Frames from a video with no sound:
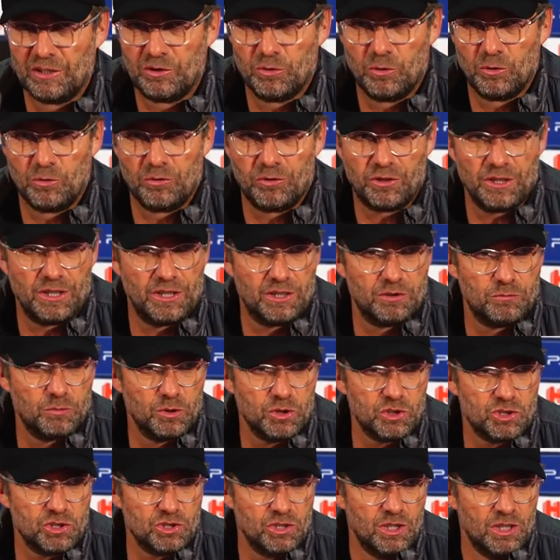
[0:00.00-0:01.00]
I don't think it
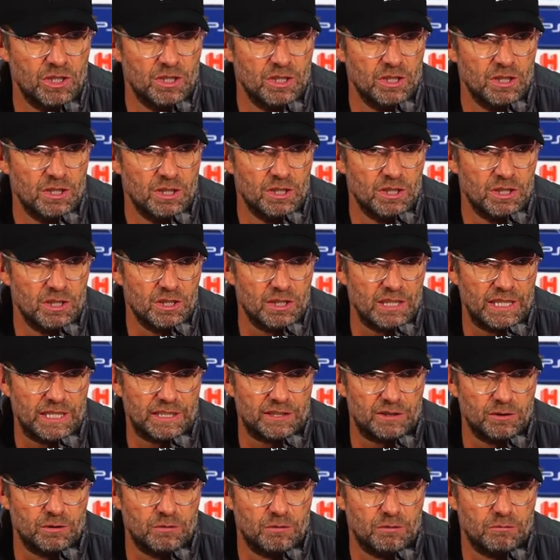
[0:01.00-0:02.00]
was
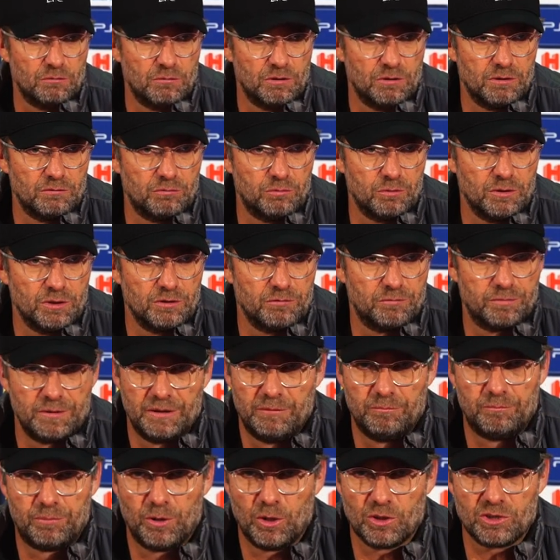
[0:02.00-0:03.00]
like you. It would have
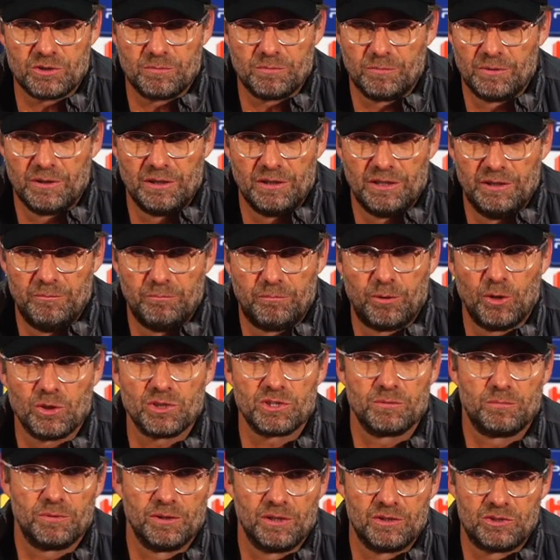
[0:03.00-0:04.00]
been possible
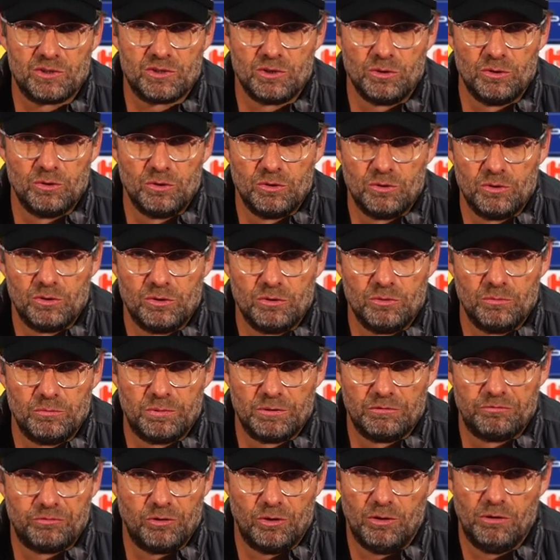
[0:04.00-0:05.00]
impossible to to
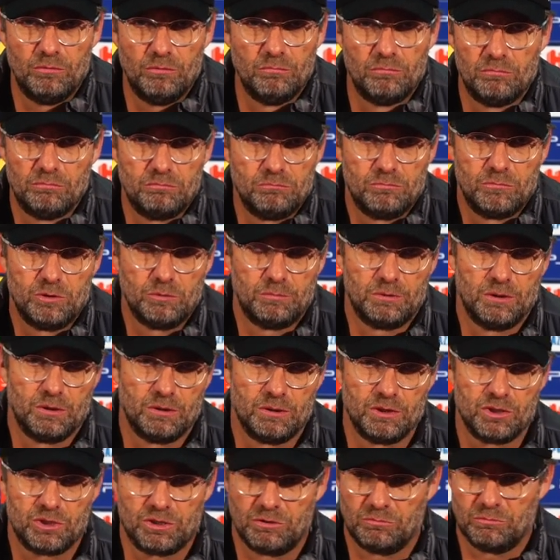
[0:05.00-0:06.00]
perform. To be
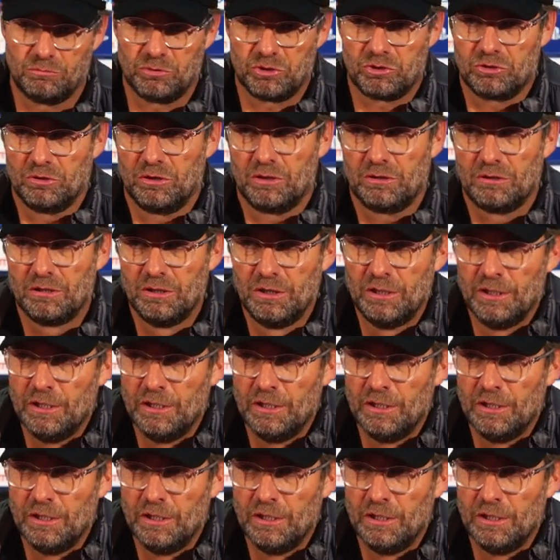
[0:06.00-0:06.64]
honest, it was not.